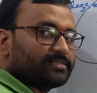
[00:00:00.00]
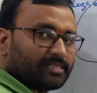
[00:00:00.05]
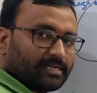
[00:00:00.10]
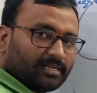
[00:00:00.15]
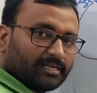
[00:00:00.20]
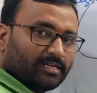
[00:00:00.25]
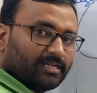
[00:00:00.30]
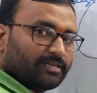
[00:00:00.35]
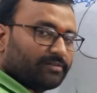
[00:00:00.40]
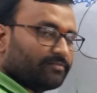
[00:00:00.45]

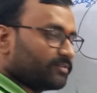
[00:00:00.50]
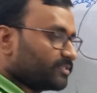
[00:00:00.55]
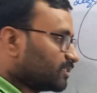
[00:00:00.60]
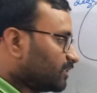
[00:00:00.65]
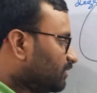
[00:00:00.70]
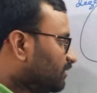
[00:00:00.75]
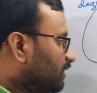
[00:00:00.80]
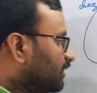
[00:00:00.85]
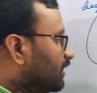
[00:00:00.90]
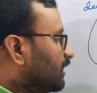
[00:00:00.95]
circle
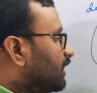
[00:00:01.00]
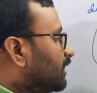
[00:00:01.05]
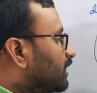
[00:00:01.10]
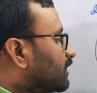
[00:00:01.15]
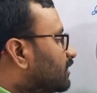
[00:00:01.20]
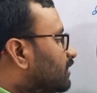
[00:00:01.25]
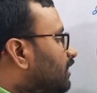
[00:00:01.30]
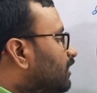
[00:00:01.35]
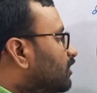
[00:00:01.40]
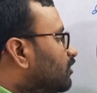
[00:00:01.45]
equation,
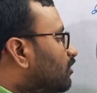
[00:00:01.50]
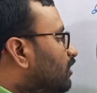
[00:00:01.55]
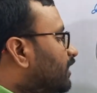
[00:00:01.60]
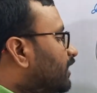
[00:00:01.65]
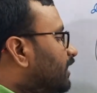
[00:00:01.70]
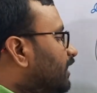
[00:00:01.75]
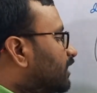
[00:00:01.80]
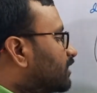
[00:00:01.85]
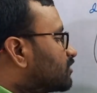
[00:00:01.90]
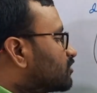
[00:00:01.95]
that you will
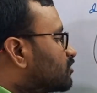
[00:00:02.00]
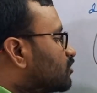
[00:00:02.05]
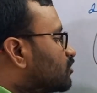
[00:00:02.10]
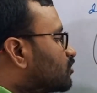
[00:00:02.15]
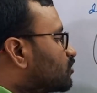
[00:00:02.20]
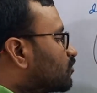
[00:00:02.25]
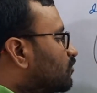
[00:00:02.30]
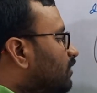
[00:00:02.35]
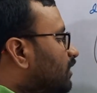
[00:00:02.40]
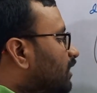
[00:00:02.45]
get x
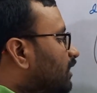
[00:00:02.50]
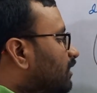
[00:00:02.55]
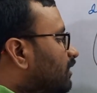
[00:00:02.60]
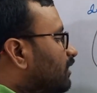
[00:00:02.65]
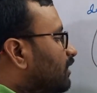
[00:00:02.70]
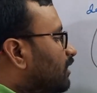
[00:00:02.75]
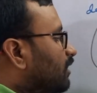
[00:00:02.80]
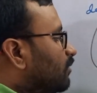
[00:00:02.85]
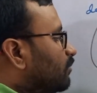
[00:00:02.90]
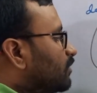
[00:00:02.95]
square
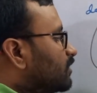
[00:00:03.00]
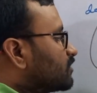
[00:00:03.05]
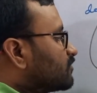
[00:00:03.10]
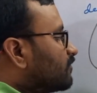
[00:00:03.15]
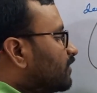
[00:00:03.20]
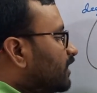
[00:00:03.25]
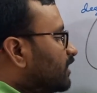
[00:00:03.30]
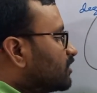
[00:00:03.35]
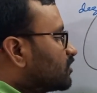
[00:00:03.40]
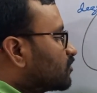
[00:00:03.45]
plus
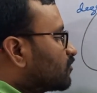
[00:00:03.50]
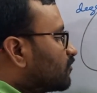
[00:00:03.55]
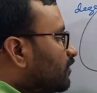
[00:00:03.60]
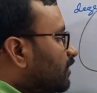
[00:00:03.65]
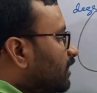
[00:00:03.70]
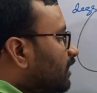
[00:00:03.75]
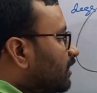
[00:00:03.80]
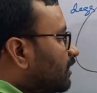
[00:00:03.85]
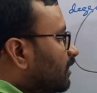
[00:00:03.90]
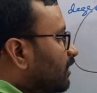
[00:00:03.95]
y
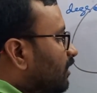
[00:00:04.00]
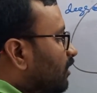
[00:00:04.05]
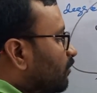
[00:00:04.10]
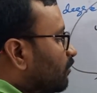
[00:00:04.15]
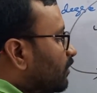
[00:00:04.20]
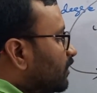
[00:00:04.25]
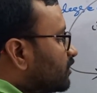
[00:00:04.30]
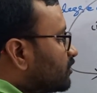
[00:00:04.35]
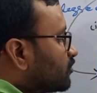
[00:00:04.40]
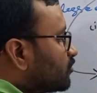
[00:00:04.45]
square
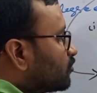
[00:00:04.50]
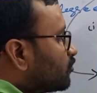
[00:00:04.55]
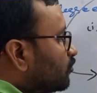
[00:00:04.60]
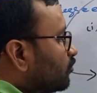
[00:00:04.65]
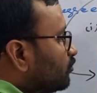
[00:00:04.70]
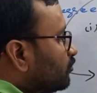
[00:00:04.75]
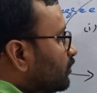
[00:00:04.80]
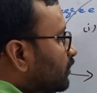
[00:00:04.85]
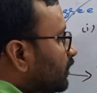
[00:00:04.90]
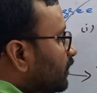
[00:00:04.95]
plus
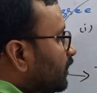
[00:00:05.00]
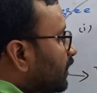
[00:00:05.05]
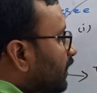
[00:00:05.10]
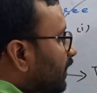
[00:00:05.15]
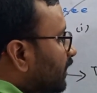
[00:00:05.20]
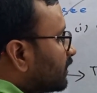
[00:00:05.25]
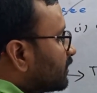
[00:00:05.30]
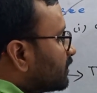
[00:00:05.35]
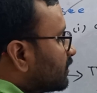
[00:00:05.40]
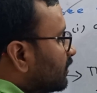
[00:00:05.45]

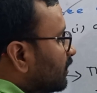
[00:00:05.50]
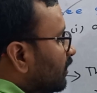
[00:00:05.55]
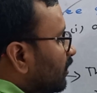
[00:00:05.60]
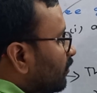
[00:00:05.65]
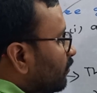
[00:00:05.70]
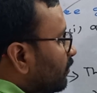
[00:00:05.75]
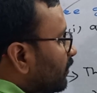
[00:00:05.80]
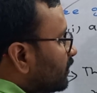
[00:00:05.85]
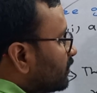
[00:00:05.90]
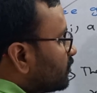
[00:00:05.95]
2gx
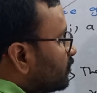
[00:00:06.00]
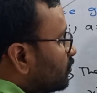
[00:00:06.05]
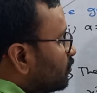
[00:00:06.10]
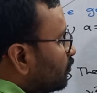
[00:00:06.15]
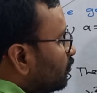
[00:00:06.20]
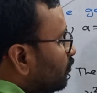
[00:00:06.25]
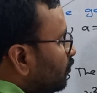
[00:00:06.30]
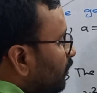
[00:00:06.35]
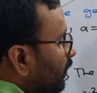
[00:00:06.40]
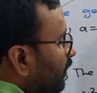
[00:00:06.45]
plus
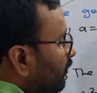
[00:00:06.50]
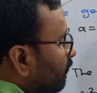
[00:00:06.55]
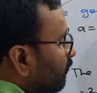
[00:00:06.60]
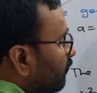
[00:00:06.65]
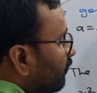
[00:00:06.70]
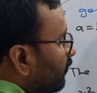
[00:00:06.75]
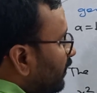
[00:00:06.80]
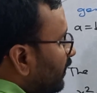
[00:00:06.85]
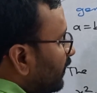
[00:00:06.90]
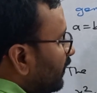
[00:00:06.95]

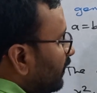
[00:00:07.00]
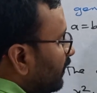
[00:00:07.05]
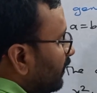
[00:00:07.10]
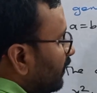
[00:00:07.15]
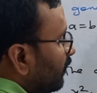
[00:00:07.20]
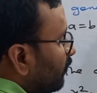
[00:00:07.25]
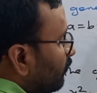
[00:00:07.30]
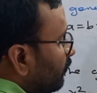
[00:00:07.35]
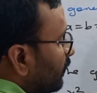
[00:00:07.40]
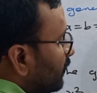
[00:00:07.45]
2fy
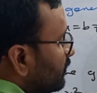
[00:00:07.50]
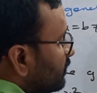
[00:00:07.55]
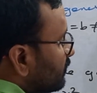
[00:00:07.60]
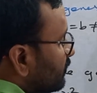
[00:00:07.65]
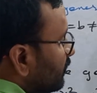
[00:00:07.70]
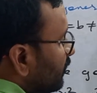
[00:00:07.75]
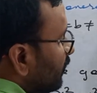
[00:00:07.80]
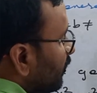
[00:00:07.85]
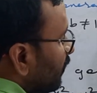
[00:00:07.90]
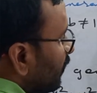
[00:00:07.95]
plus
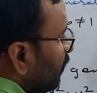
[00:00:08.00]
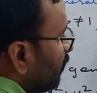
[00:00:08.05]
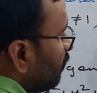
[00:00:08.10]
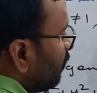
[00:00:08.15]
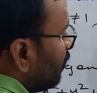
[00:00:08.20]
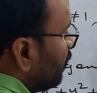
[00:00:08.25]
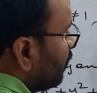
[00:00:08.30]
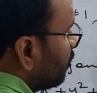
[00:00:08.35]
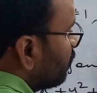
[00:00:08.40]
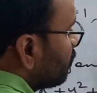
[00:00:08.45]
c
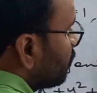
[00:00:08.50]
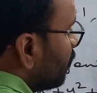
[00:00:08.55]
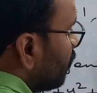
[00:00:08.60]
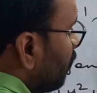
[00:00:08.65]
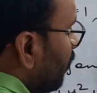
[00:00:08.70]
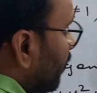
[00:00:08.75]
equal to 0.